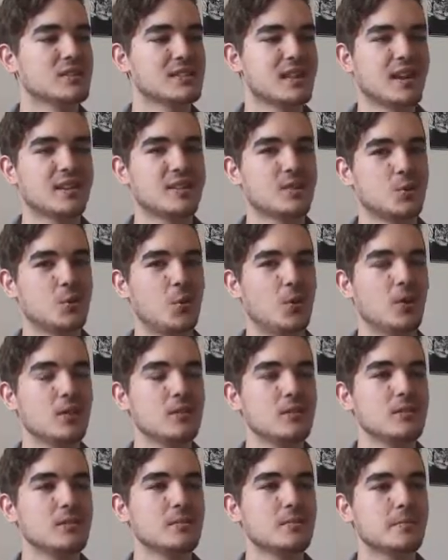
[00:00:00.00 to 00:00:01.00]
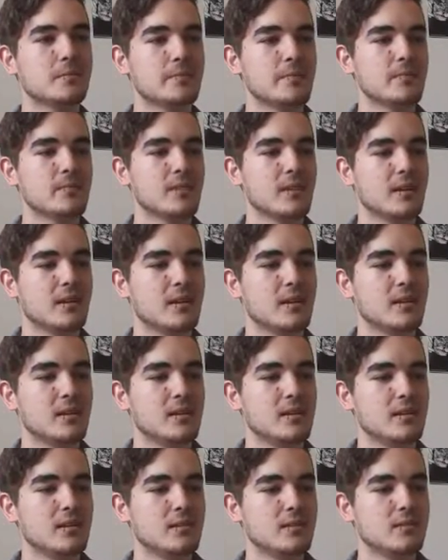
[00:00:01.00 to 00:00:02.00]
It's kind of cool.
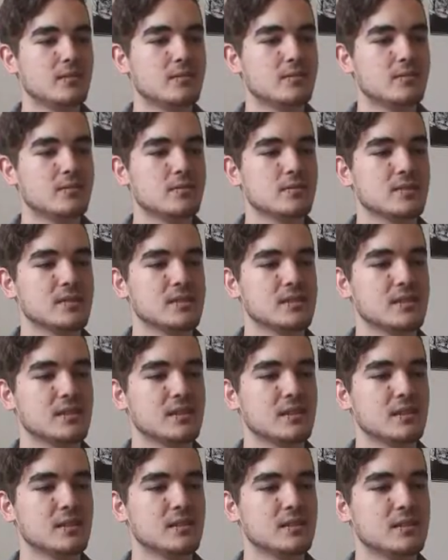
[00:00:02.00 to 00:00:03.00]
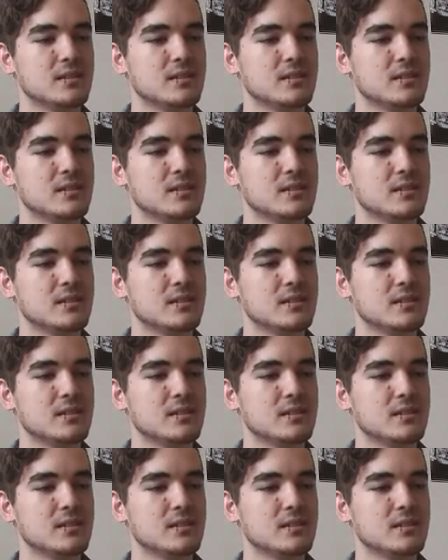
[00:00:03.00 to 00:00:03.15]
Let's see.